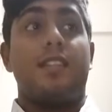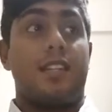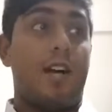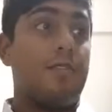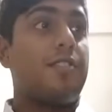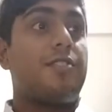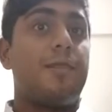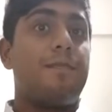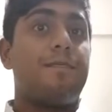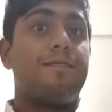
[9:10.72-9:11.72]
The counter
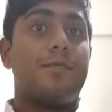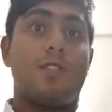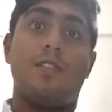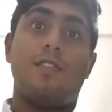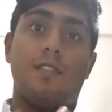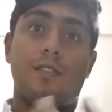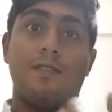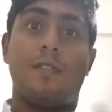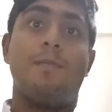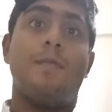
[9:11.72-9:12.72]
trip,
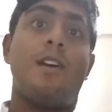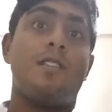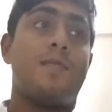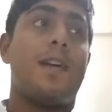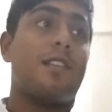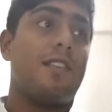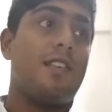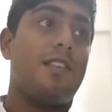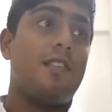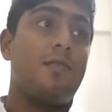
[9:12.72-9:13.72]
or from Mars back to
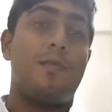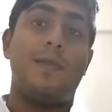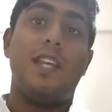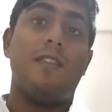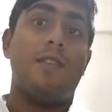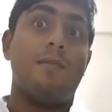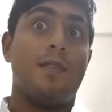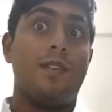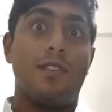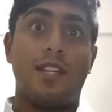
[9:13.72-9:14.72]
the Earth, would be even
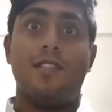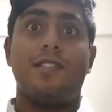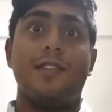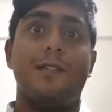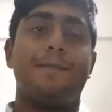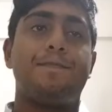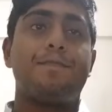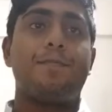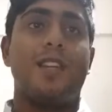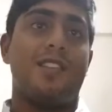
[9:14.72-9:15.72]
more easier.
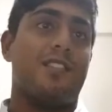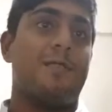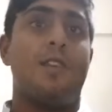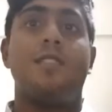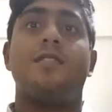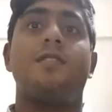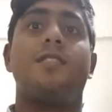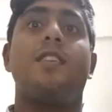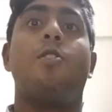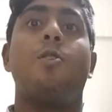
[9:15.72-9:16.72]
Because of Mars'
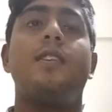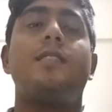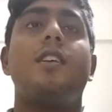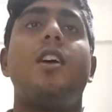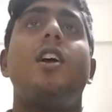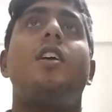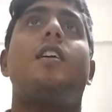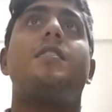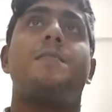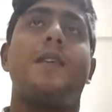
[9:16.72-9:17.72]
thin orbit,
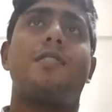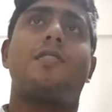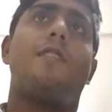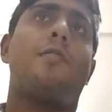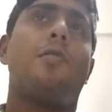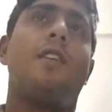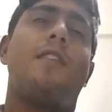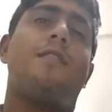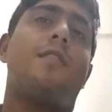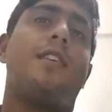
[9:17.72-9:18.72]
a spacecraft will only
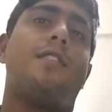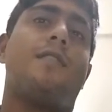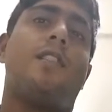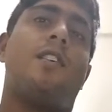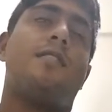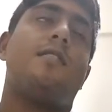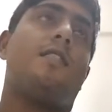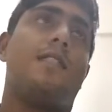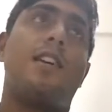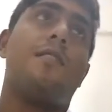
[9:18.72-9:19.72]
have to reach a
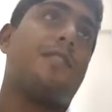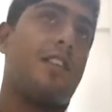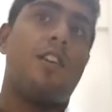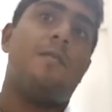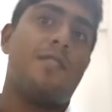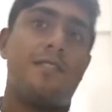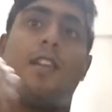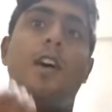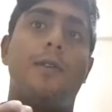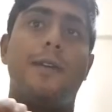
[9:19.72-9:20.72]
velocity of 1,000 kilometers
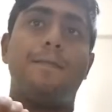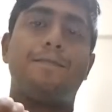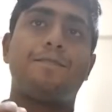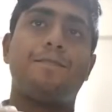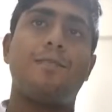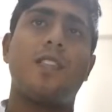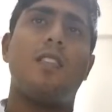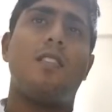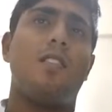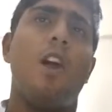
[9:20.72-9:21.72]
an hour.
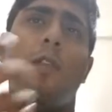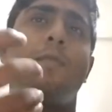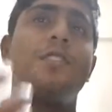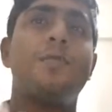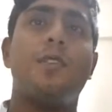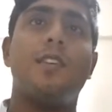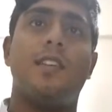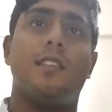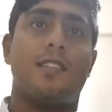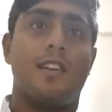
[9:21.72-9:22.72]
Not much more
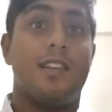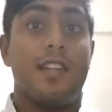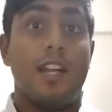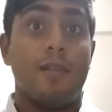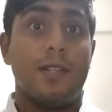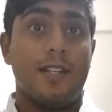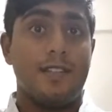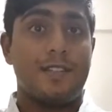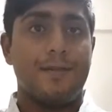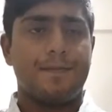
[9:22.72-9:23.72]
than current day
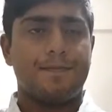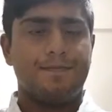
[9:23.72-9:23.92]
airplanes.